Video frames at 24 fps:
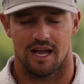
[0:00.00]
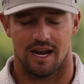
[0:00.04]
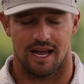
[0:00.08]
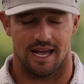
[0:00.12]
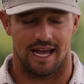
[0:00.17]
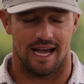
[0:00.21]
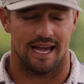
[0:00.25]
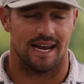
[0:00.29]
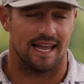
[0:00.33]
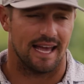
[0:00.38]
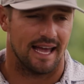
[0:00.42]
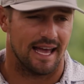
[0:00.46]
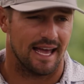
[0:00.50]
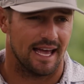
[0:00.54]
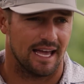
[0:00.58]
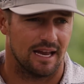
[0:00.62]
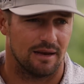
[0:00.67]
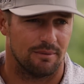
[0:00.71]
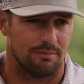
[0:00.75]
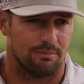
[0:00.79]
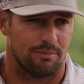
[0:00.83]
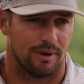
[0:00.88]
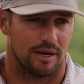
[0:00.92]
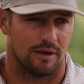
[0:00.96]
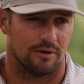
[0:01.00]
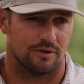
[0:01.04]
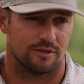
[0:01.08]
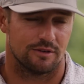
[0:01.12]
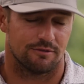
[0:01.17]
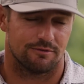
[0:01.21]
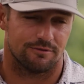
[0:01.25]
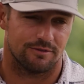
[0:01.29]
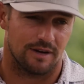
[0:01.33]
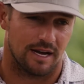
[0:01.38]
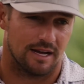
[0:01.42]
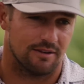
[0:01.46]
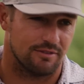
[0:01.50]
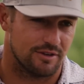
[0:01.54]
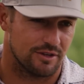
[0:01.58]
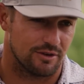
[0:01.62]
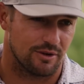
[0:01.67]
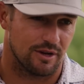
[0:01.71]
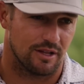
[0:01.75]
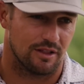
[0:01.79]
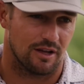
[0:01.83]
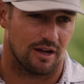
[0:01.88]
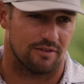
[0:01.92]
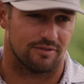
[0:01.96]
And I had a head, but it was a
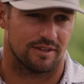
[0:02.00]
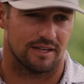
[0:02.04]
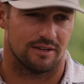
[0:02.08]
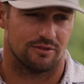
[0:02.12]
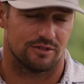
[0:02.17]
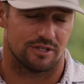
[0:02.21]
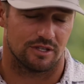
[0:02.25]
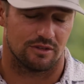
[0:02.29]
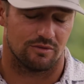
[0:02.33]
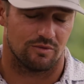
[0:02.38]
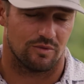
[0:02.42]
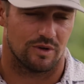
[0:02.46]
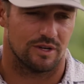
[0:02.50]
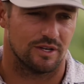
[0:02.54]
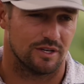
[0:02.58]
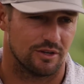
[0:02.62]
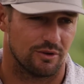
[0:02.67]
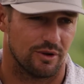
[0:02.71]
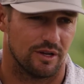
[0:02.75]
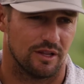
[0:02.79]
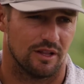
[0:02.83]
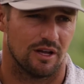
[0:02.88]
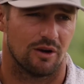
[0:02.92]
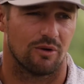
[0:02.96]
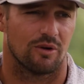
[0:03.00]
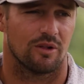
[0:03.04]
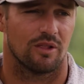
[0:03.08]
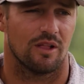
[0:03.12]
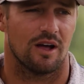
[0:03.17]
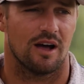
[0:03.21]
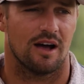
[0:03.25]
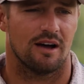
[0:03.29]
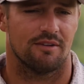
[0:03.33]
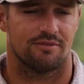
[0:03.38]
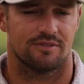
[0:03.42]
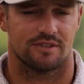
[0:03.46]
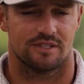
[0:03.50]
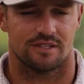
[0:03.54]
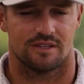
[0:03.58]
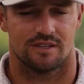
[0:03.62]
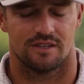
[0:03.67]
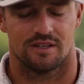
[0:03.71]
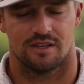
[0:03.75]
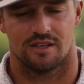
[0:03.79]
5-degree lofted. It was a 1 degree lower loft